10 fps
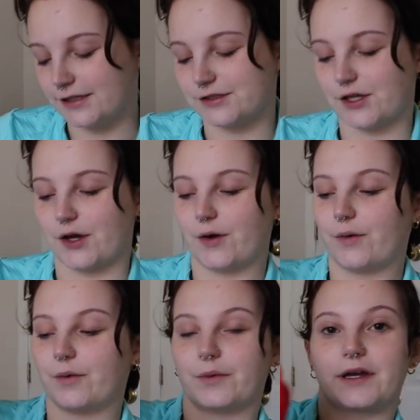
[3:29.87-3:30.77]

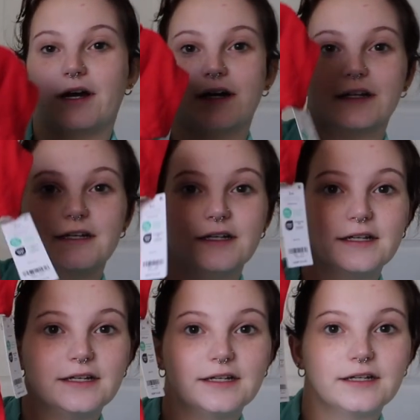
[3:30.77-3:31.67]
So, we got a
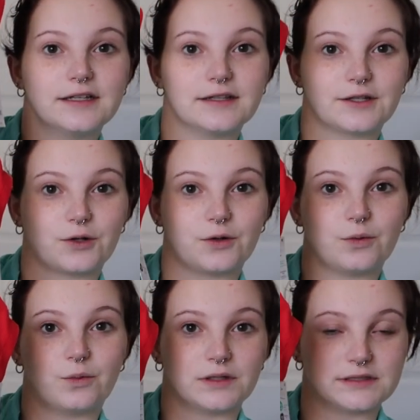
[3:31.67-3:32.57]

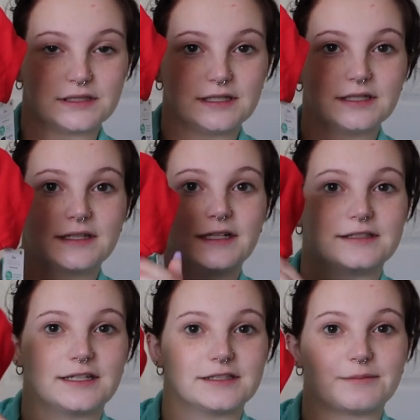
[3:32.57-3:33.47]
little onesie that
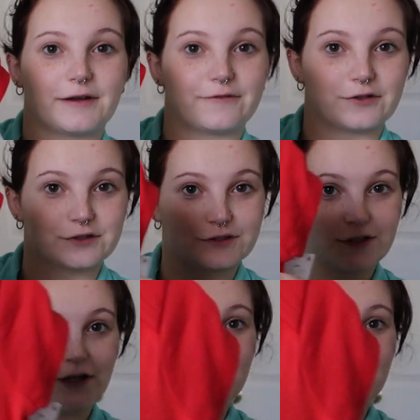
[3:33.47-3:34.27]
says my first